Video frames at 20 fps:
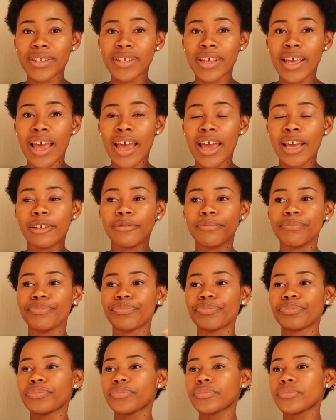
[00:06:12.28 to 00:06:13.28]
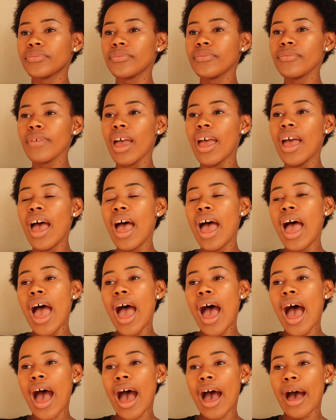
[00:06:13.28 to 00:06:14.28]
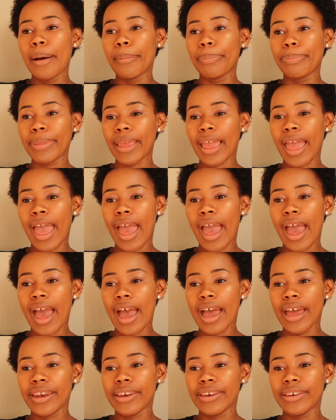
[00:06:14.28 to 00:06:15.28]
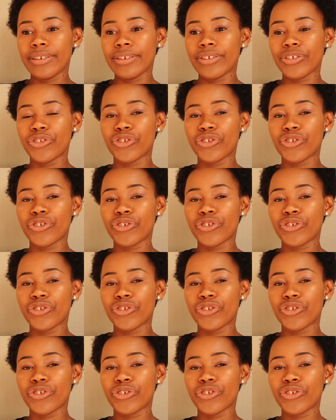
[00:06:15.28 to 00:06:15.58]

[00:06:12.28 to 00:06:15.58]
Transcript: again, and